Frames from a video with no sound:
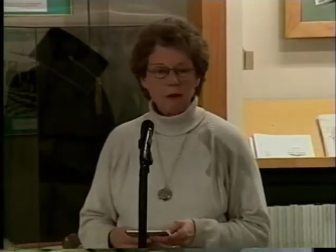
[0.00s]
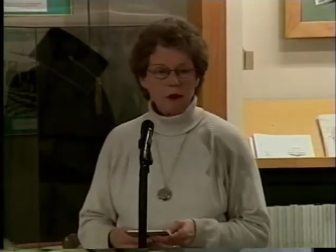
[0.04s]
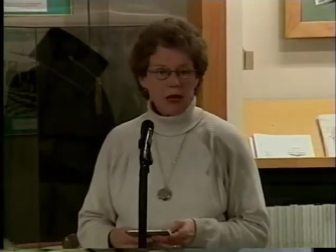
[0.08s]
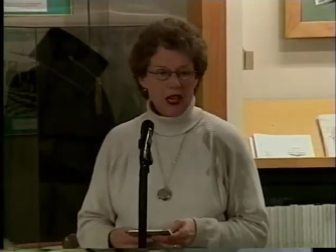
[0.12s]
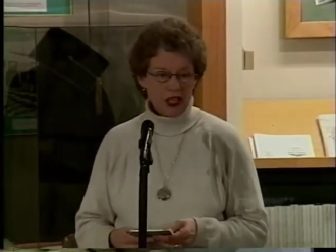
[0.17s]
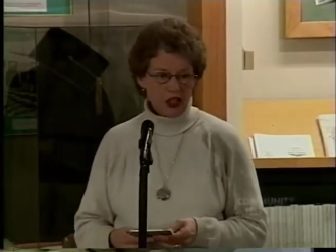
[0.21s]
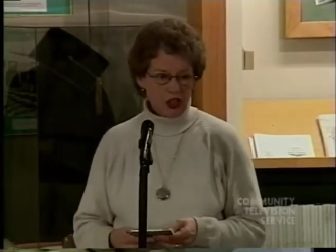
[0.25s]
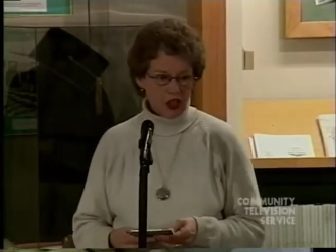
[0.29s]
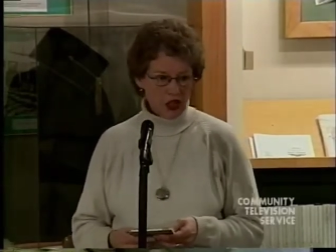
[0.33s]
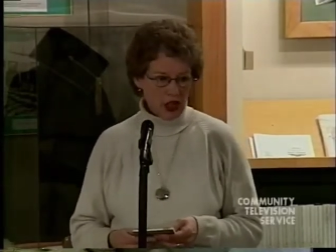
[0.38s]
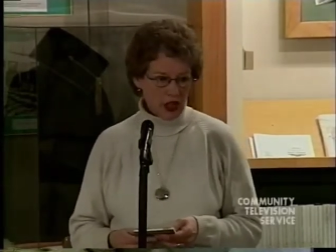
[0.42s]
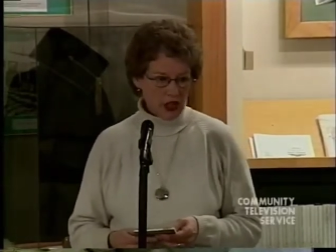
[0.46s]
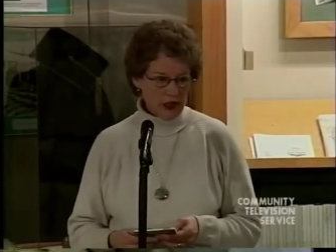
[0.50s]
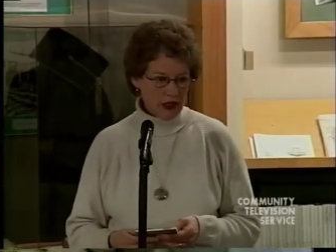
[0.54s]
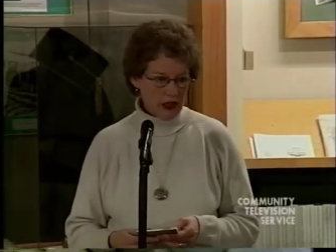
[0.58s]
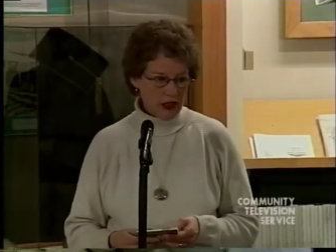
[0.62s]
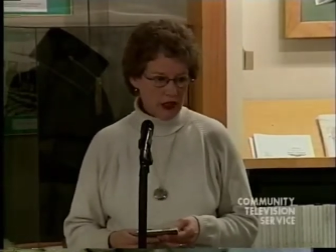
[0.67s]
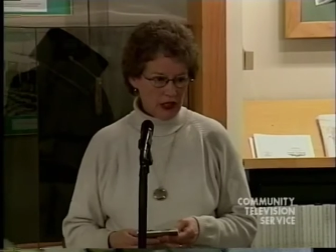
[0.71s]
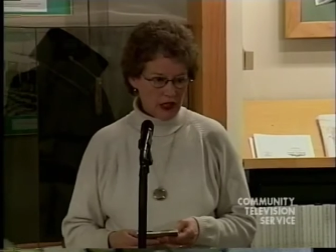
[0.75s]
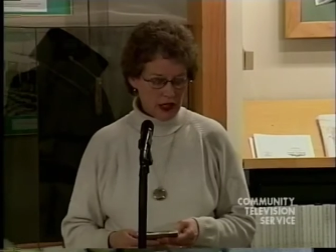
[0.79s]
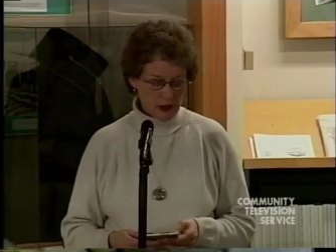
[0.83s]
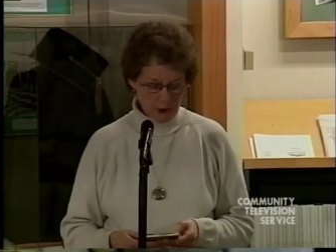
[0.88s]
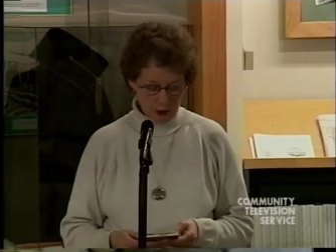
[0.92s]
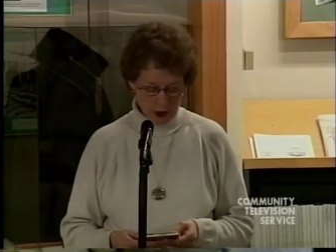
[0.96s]
by
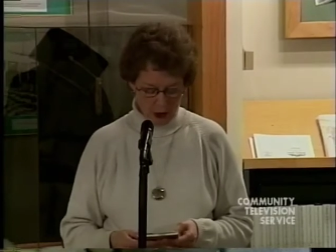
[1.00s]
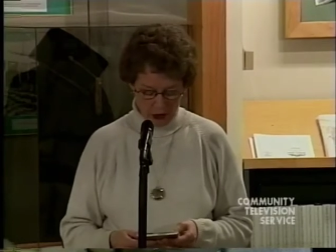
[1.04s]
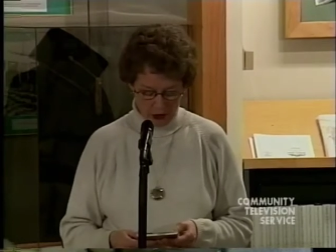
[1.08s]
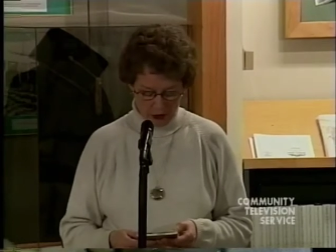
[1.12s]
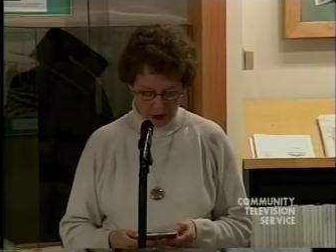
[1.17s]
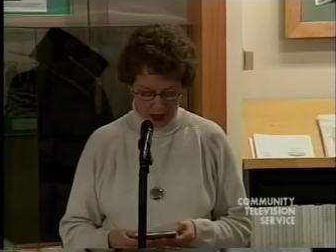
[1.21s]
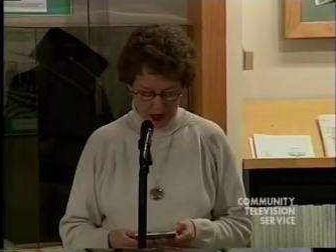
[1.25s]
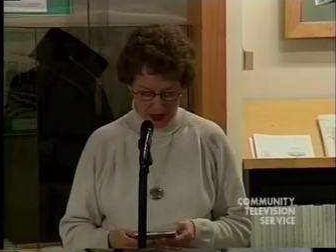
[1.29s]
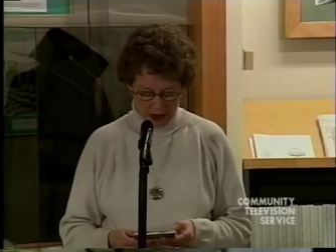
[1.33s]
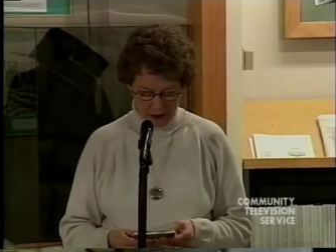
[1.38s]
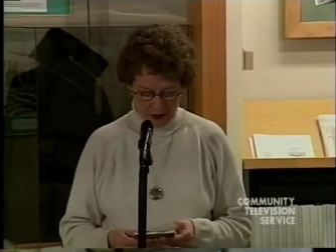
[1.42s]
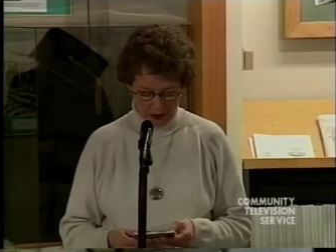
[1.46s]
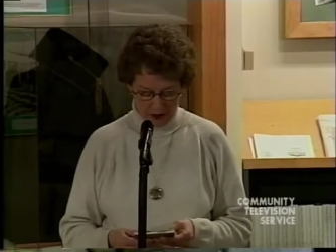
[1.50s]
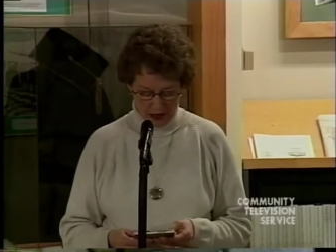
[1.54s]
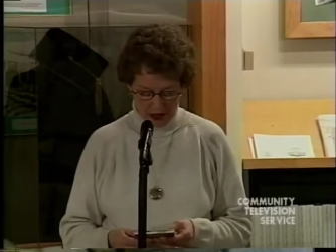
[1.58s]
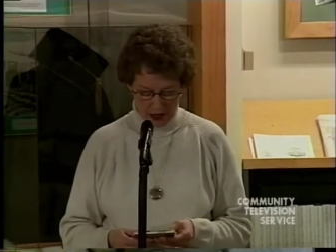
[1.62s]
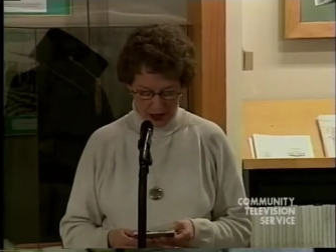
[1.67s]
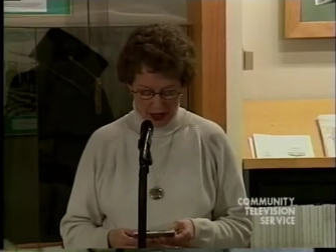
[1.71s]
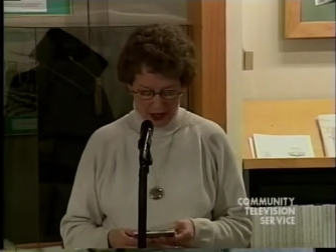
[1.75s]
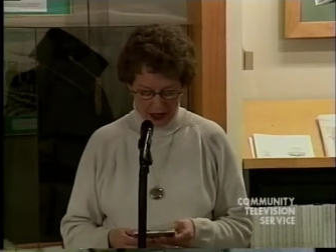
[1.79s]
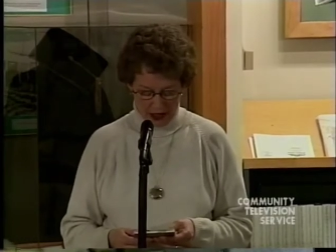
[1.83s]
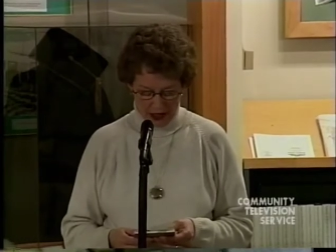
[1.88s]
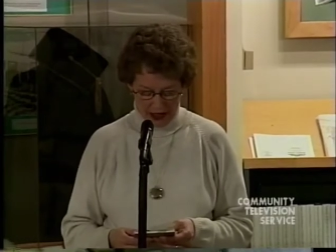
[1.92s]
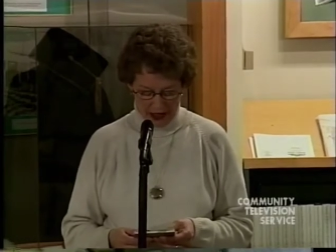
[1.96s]
sharing these programs
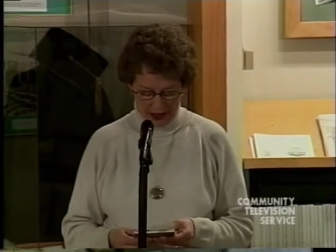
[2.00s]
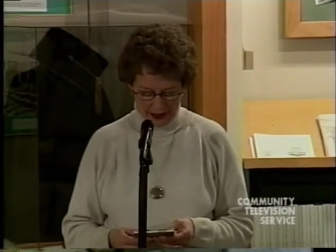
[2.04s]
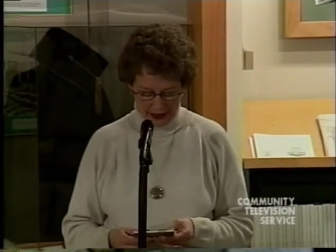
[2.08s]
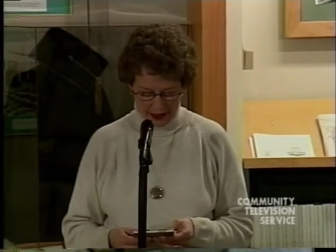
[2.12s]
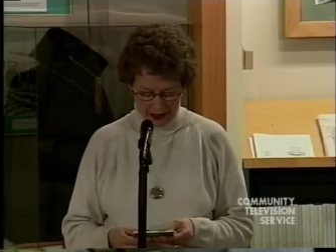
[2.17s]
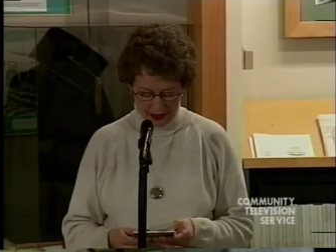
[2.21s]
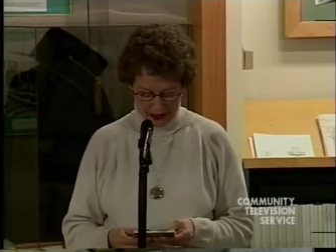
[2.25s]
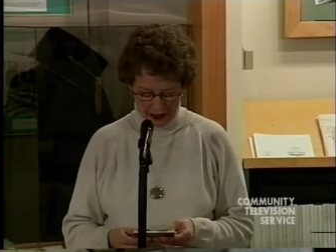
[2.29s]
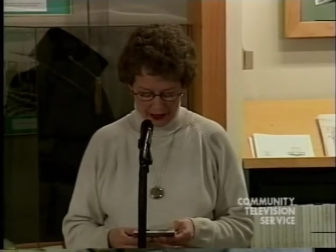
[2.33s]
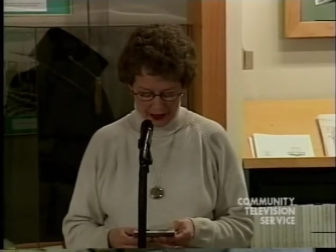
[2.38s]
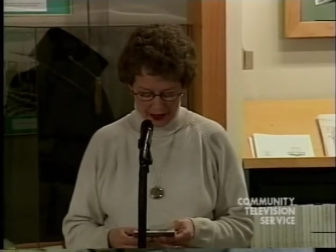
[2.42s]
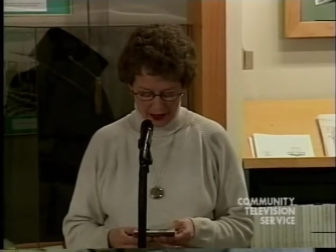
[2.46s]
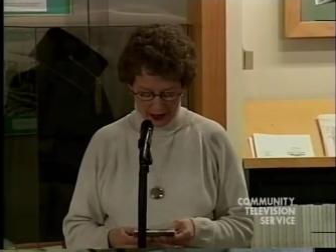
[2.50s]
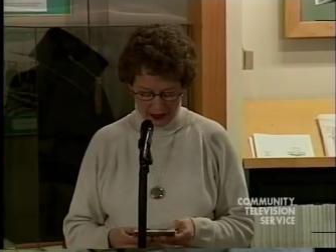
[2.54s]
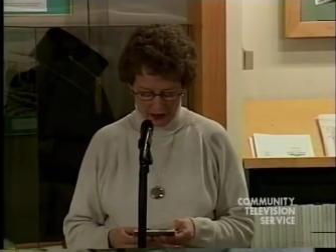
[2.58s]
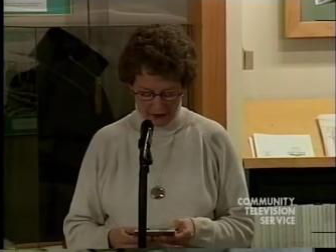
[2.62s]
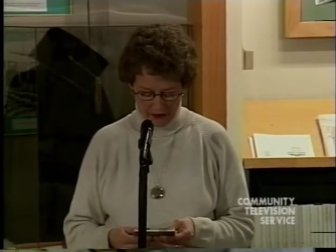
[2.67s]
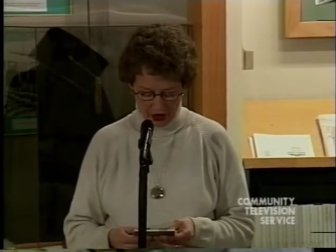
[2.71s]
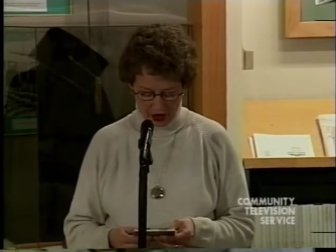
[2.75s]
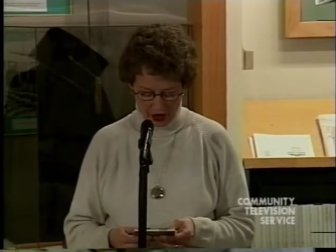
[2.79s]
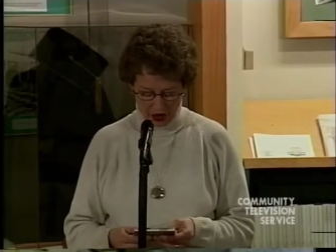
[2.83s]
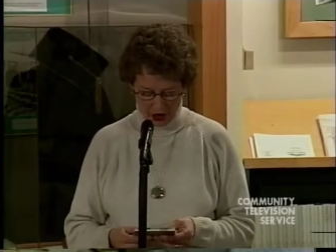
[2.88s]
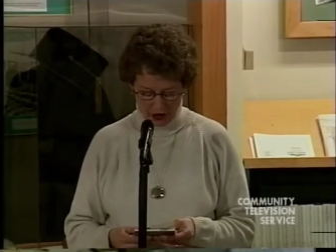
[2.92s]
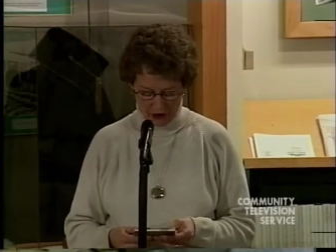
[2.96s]
on Access
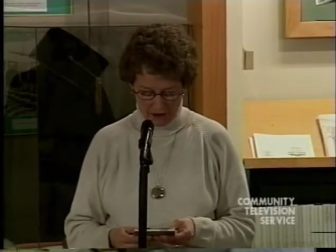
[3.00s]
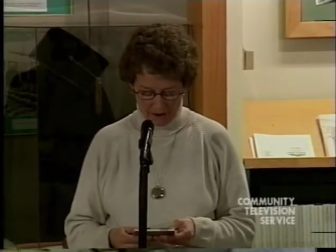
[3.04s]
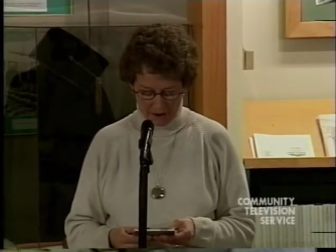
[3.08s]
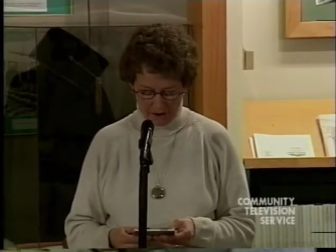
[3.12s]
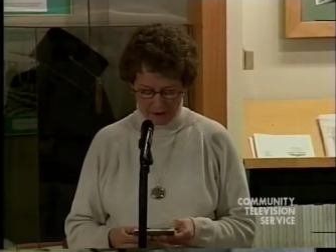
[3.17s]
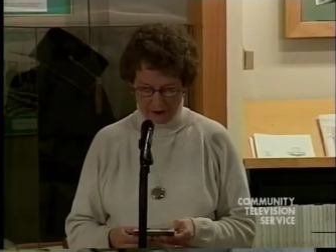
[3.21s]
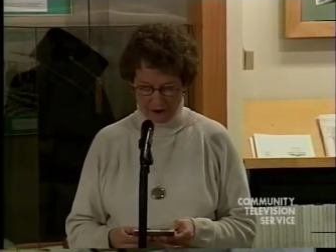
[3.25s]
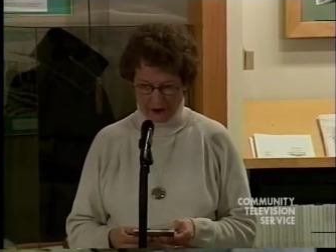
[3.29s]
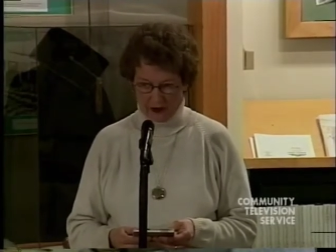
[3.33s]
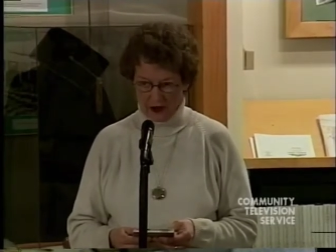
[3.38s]
Television.